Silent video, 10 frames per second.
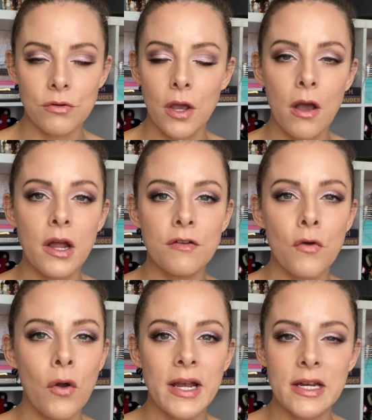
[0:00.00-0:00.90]
no kind of
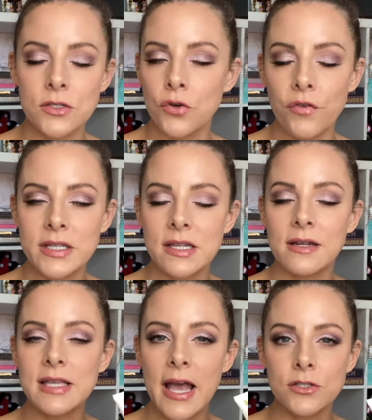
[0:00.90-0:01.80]
oiliness or
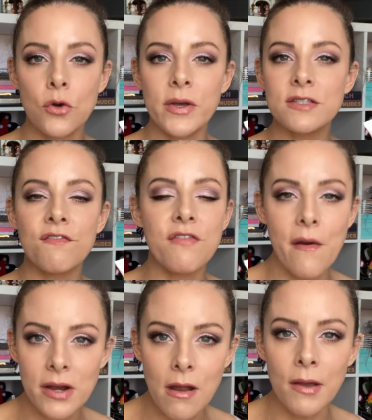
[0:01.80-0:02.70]
greasiness at all. It's
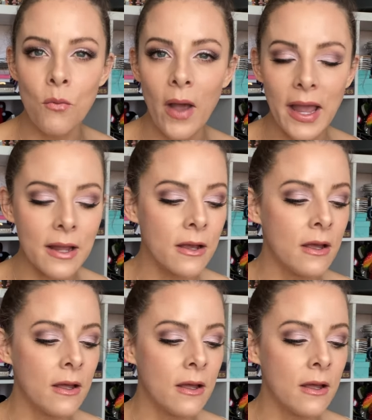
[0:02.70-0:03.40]
very lightweight.